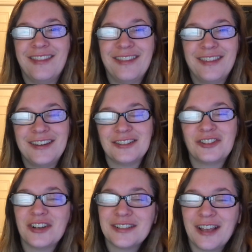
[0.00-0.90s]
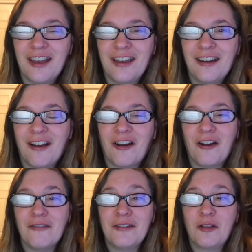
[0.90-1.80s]
the districts that
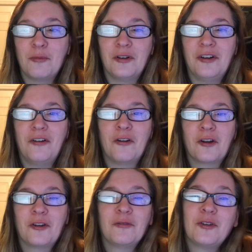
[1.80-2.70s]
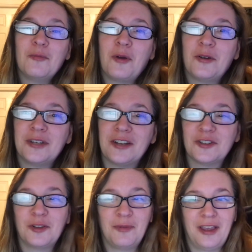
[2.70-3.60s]
are available or could
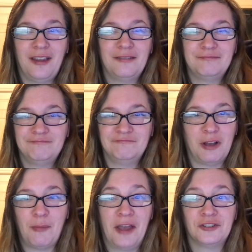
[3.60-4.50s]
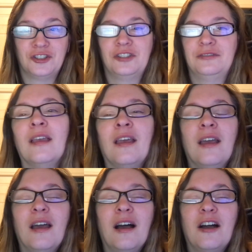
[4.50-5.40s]
potentially be a match.
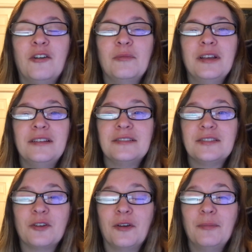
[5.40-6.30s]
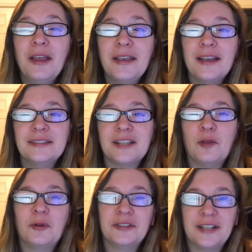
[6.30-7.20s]
And so in my case, I
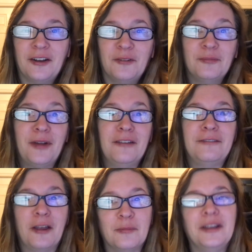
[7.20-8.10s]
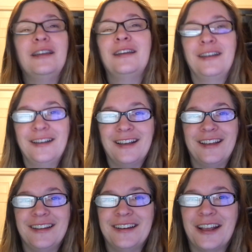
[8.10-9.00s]
put down my family.
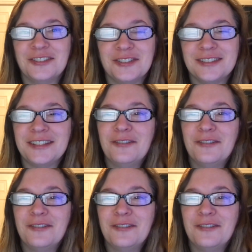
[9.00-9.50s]
And as you see,